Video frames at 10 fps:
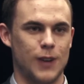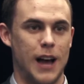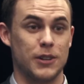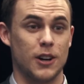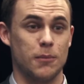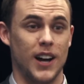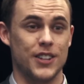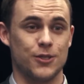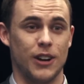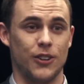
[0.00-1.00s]
wrapping our
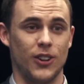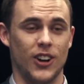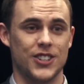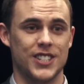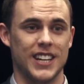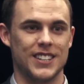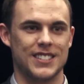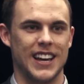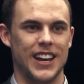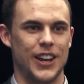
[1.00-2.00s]
minds around a large data
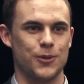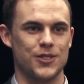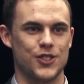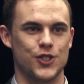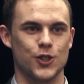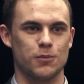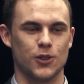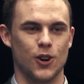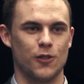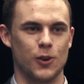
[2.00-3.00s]
set. It was
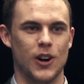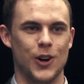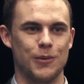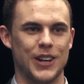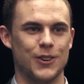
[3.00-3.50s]
super overwhelming. It